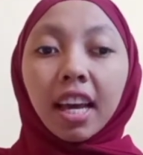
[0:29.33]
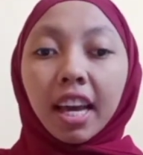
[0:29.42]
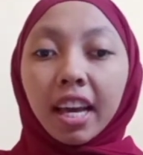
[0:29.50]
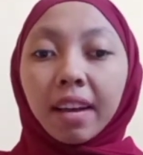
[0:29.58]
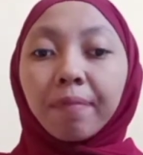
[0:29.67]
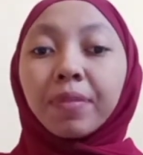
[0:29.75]

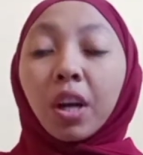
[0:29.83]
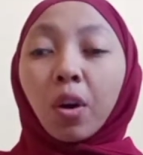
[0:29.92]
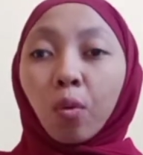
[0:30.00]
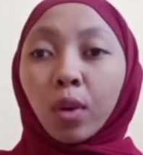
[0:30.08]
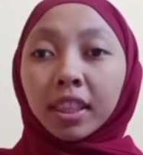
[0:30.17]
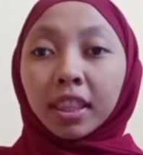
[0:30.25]
and
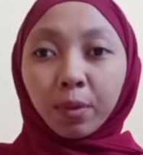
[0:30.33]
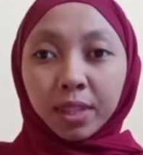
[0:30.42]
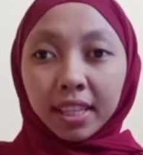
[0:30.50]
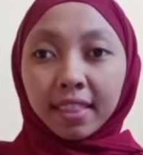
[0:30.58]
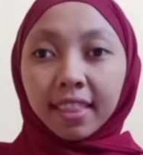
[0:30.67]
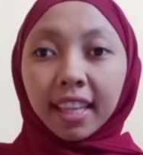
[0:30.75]

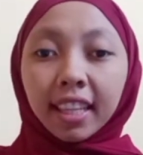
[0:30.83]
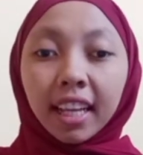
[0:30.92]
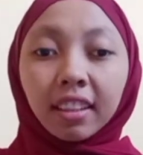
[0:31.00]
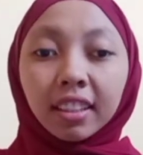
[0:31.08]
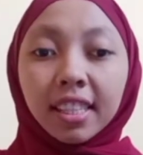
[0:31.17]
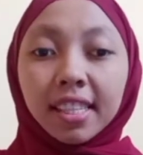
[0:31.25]

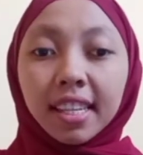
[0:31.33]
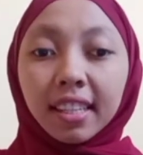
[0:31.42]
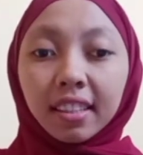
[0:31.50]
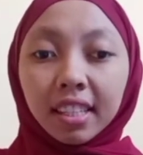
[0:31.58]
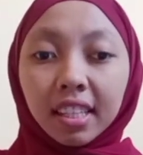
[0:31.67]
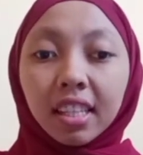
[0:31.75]

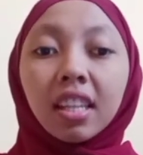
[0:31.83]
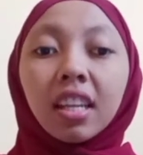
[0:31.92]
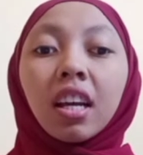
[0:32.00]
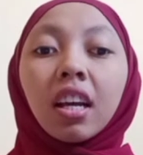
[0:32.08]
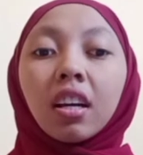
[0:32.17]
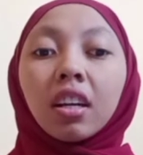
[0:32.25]
1960.
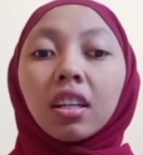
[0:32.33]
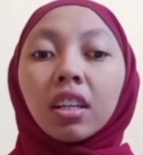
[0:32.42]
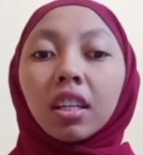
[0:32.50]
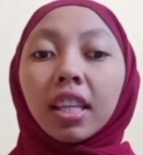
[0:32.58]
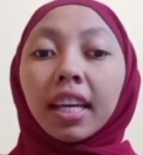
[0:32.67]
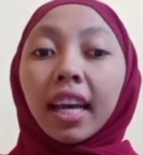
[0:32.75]

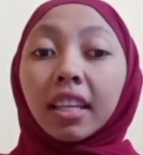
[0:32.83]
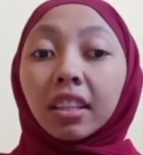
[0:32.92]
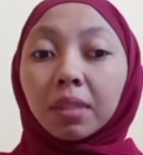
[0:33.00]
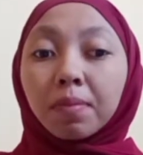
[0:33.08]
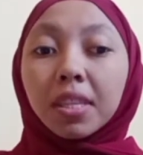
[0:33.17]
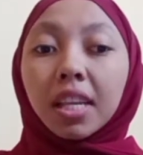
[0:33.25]
The key
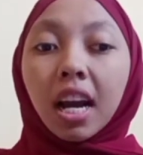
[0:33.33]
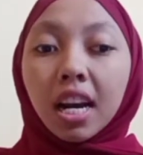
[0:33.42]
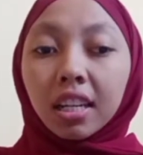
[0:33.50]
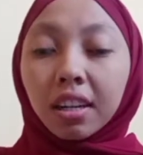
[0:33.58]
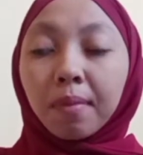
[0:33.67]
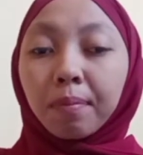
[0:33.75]
terms
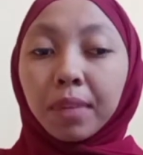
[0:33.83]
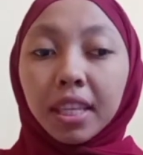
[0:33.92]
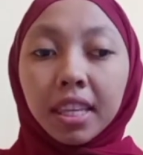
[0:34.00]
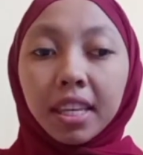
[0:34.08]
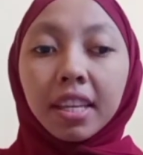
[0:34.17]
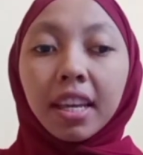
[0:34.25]
are
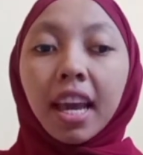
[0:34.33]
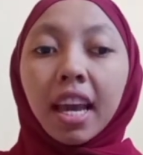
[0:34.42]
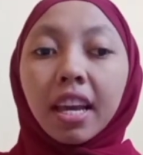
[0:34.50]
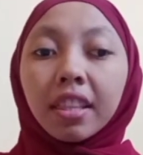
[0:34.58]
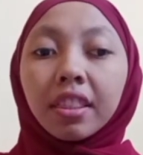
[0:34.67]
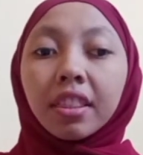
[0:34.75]
meaning
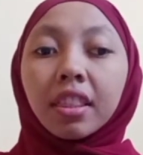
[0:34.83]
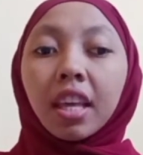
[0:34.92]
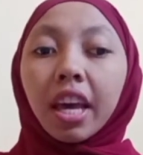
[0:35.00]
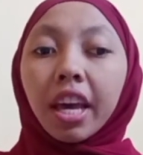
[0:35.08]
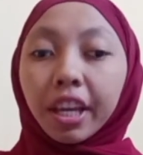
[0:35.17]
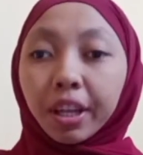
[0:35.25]
and
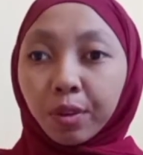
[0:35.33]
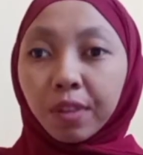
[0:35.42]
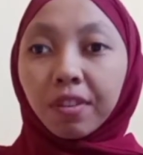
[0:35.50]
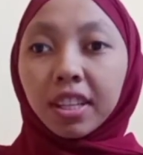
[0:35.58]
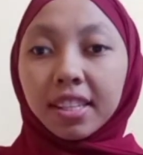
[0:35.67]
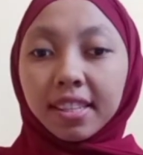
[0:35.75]

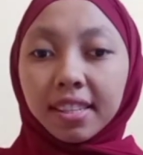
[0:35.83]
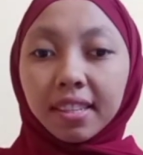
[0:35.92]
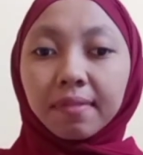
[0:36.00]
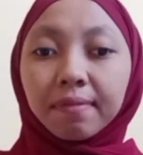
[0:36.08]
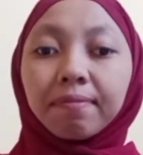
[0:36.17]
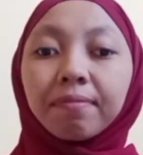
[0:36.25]
equivalence.
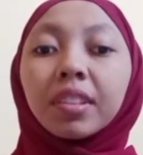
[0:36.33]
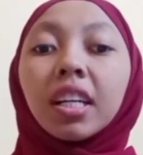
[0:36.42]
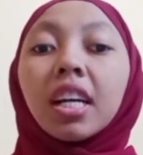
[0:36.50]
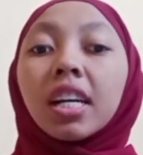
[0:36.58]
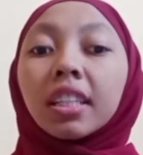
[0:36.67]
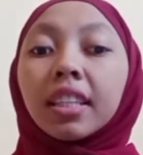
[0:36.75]

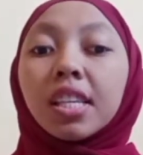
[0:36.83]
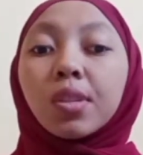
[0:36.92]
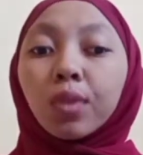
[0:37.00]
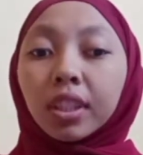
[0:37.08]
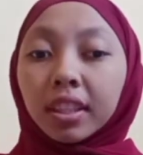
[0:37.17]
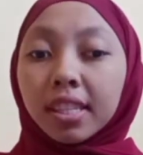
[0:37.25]

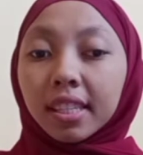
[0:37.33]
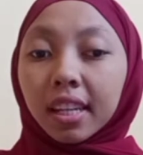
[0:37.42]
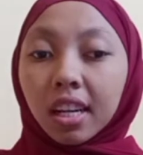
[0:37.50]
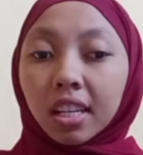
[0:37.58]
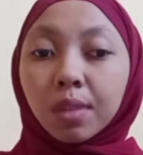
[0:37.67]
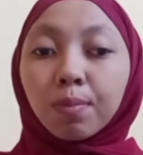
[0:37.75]
This was
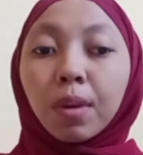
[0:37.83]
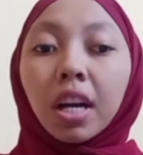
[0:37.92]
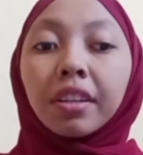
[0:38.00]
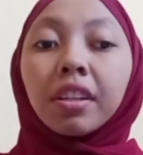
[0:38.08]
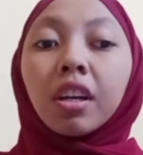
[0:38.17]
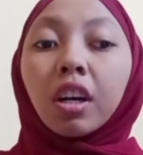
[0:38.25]
discussed
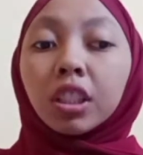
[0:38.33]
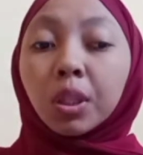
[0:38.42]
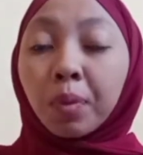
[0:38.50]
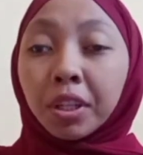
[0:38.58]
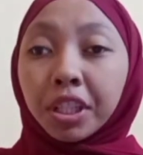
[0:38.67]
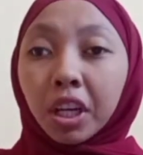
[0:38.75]
by
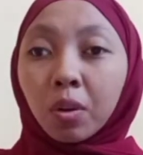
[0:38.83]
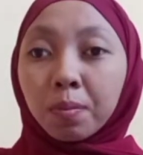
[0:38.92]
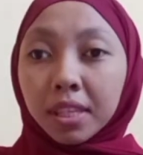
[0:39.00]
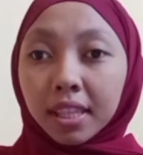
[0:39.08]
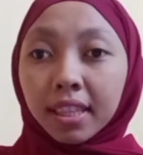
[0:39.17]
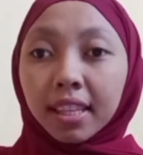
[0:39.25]
Roman
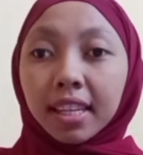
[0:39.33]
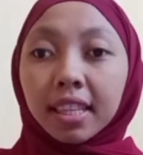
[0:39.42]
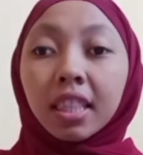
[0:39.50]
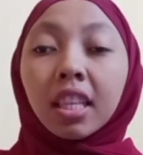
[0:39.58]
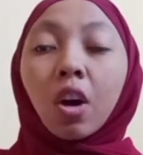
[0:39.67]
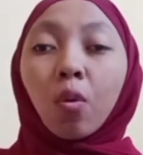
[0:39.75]
Jacobson
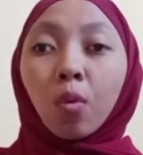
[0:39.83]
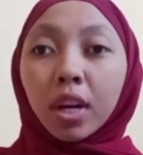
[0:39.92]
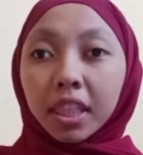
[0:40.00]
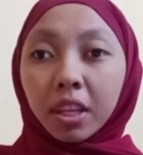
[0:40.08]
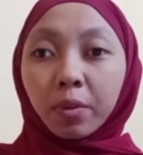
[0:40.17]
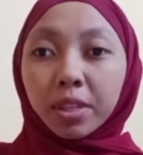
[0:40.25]
in
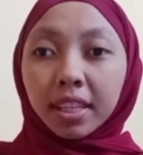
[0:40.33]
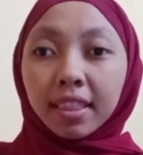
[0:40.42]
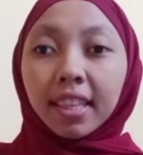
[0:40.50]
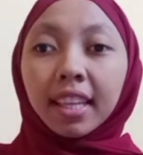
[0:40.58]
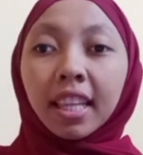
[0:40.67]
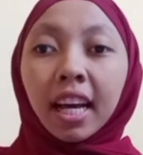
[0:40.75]

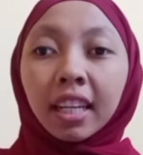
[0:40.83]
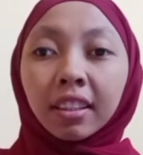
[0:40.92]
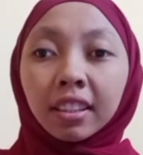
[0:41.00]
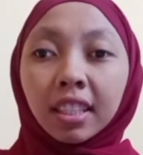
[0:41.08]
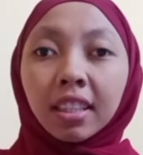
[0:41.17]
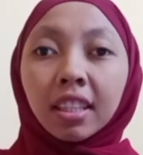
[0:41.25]

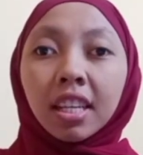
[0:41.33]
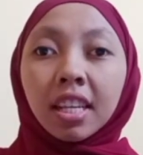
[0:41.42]
1969